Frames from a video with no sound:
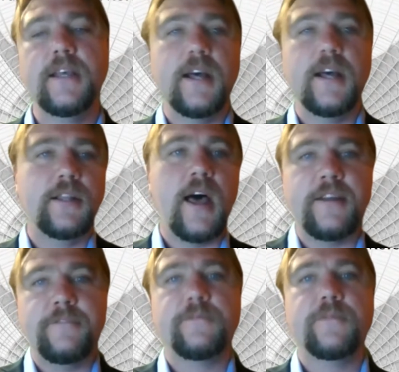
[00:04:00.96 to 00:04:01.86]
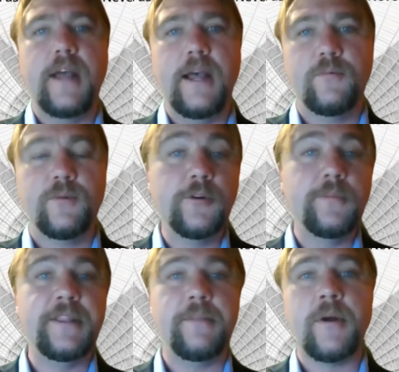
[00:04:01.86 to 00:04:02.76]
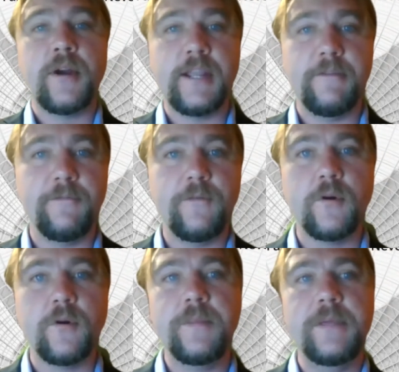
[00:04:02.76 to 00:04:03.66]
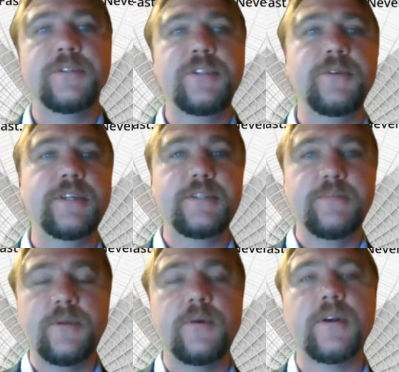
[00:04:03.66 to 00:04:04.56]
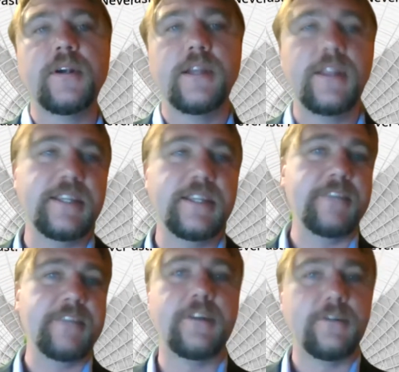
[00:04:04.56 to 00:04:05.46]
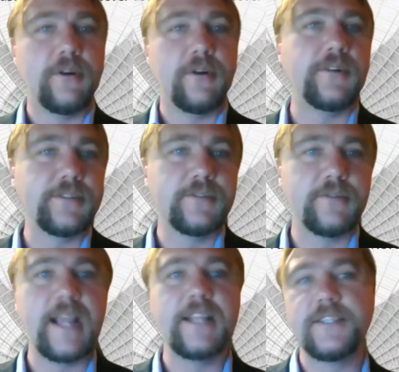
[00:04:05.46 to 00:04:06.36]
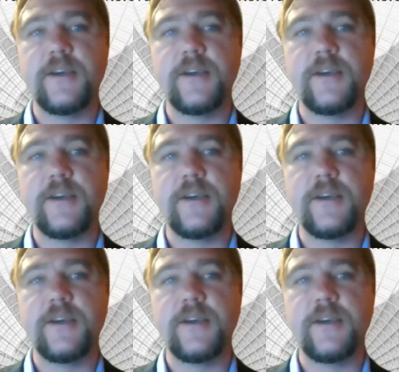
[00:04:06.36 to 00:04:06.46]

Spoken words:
a lot of room in the market for people to explore these different roles, right? So